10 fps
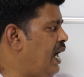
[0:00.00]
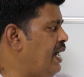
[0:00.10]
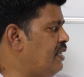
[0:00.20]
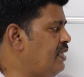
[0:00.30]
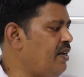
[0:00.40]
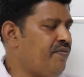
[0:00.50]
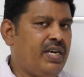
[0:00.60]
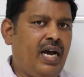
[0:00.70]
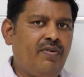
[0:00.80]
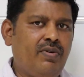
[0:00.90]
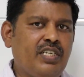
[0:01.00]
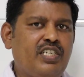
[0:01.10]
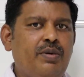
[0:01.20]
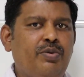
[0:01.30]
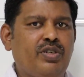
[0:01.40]
and then we have
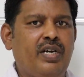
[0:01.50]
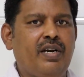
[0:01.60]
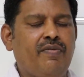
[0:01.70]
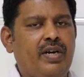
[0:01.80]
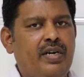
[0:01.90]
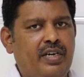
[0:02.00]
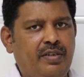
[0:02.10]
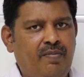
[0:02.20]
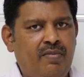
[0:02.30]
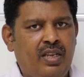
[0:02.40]
distribution inventory.